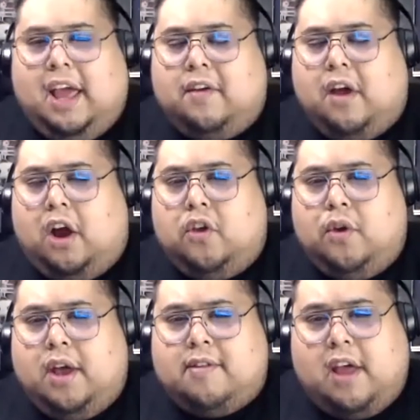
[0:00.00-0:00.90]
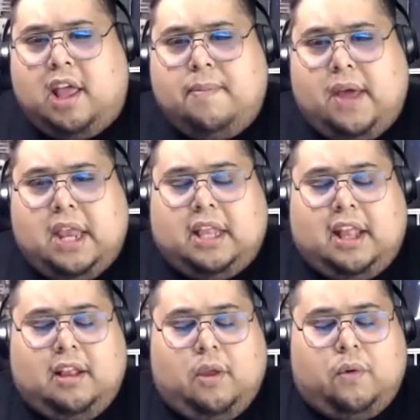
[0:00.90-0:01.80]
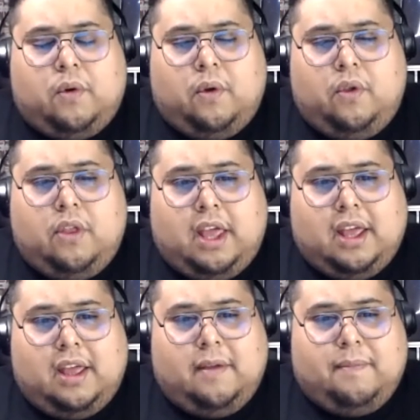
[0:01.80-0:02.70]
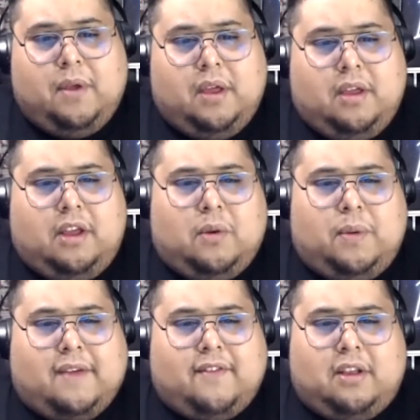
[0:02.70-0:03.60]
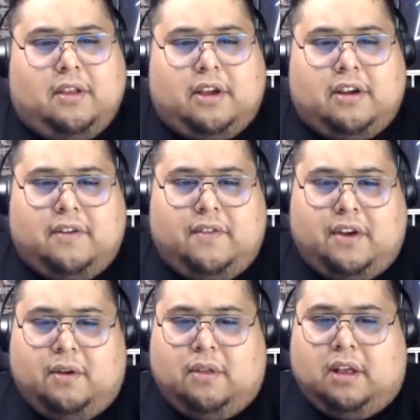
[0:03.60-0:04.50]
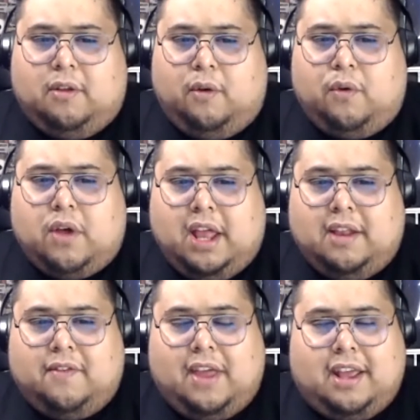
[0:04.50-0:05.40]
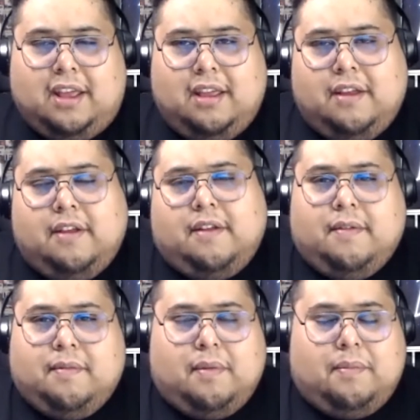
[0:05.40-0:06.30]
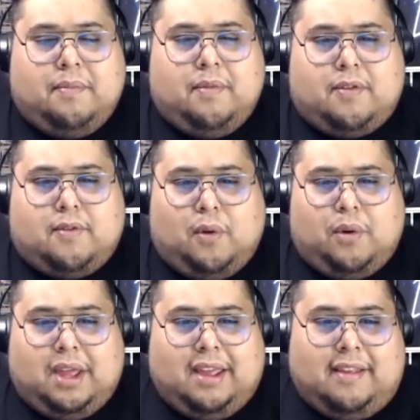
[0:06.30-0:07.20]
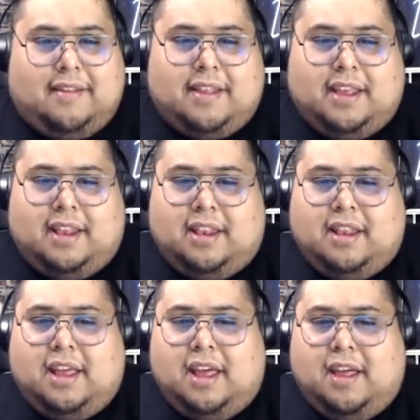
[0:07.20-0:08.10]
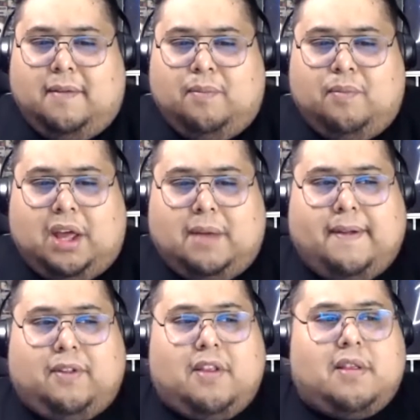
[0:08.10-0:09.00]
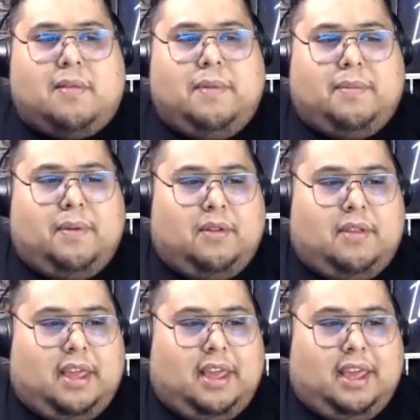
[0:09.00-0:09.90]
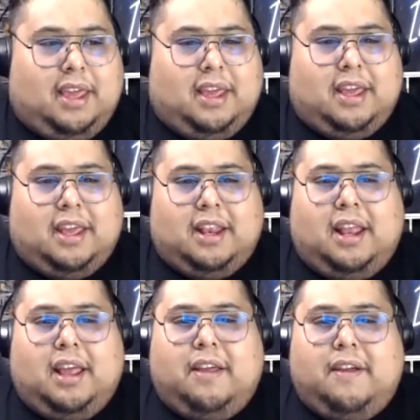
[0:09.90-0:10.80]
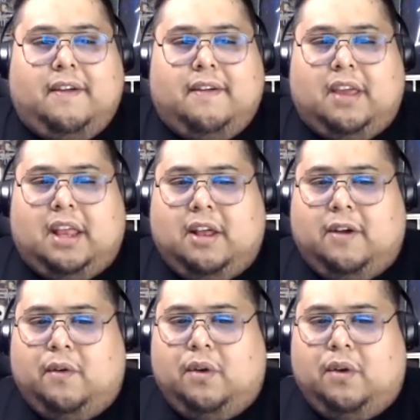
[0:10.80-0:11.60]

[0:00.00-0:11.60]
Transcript: are you guys talking about anything local? Like, we have our very own like local kind of like stories and like about the Smith building and you know